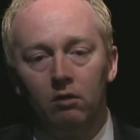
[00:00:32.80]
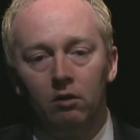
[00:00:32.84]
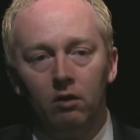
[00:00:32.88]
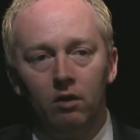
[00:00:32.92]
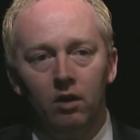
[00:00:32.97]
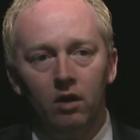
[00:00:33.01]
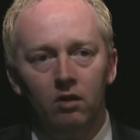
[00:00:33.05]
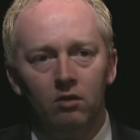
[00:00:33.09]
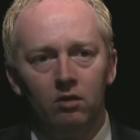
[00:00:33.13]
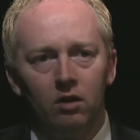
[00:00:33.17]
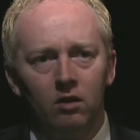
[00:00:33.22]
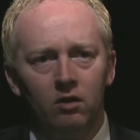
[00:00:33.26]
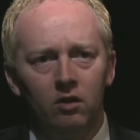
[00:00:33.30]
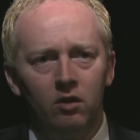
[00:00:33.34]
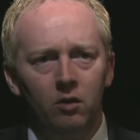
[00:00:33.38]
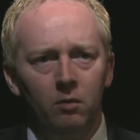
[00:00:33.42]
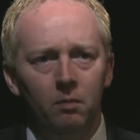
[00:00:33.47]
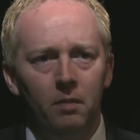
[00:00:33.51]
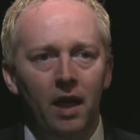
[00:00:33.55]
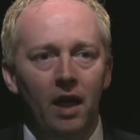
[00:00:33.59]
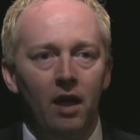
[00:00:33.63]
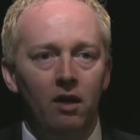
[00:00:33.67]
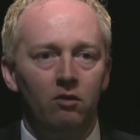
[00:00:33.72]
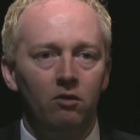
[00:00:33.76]
duties are to
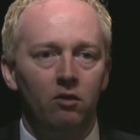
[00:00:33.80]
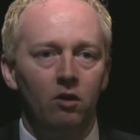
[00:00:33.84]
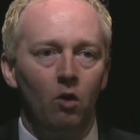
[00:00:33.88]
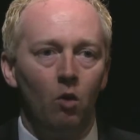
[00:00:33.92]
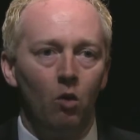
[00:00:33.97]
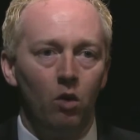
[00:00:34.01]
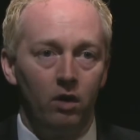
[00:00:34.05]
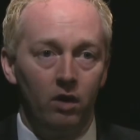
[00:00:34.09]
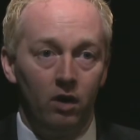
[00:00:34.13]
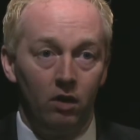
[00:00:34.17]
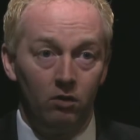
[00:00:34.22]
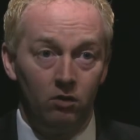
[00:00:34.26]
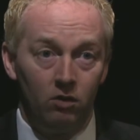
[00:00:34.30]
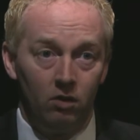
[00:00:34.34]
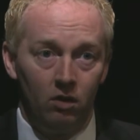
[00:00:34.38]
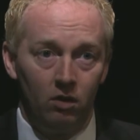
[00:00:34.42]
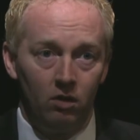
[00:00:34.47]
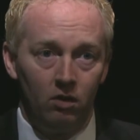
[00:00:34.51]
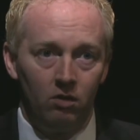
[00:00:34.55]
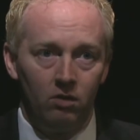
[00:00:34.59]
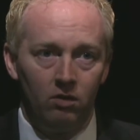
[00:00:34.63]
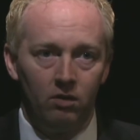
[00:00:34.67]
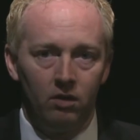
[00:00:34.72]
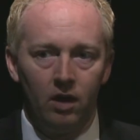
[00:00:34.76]
pass the
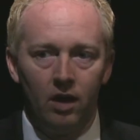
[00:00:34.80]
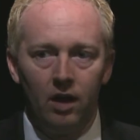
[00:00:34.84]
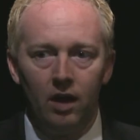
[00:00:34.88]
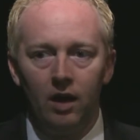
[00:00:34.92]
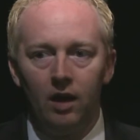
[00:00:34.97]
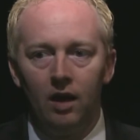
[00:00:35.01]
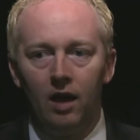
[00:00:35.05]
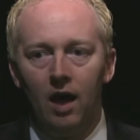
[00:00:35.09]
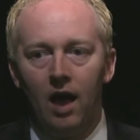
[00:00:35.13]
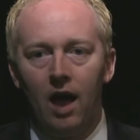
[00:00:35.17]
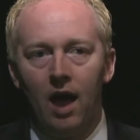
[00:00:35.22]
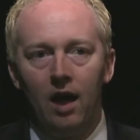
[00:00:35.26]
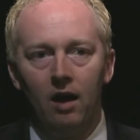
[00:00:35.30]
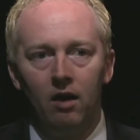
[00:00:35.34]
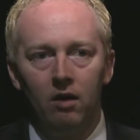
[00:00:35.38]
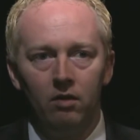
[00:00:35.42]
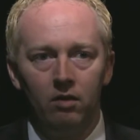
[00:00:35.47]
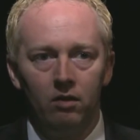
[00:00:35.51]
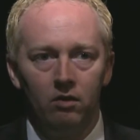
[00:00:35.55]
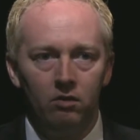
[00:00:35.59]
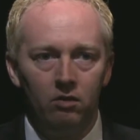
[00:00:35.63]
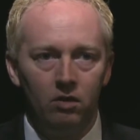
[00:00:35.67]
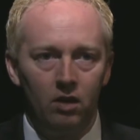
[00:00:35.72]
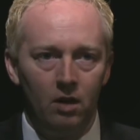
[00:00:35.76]
ordinances, hire
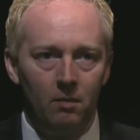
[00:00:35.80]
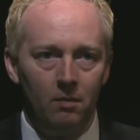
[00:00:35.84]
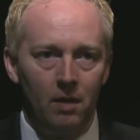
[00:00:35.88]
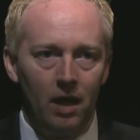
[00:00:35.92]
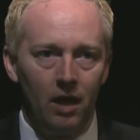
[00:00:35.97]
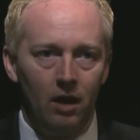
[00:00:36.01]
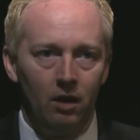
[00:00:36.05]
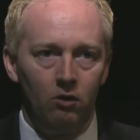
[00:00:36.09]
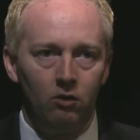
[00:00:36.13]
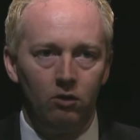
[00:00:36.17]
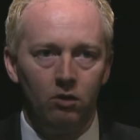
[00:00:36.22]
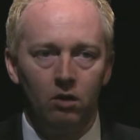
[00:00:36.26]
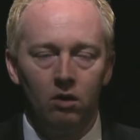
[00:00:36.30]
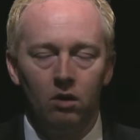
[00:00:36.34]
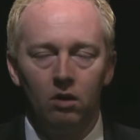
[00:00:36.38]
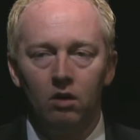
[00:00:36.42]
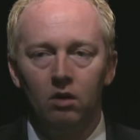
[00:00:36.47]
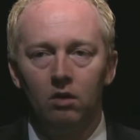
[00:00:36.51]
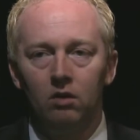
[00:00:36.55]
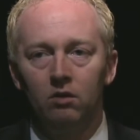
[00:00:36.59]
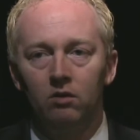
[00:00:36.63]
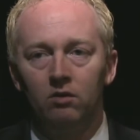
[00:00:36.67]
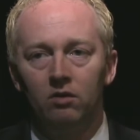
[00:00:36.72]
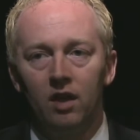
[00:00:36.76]
the city
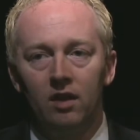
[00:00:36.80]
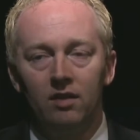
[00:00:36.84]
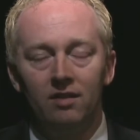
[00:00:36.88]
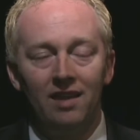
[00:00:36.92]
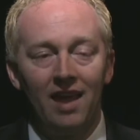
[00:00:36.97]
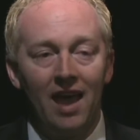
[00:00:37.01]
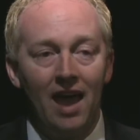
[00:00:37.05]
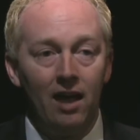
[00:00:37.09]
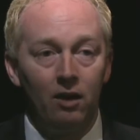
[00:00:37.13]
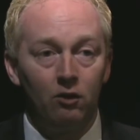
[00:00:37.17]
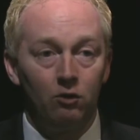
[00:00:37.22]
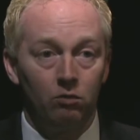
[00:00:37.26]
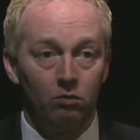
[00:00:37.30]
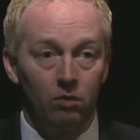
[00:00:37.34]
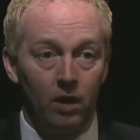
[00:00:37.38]
manager, set tax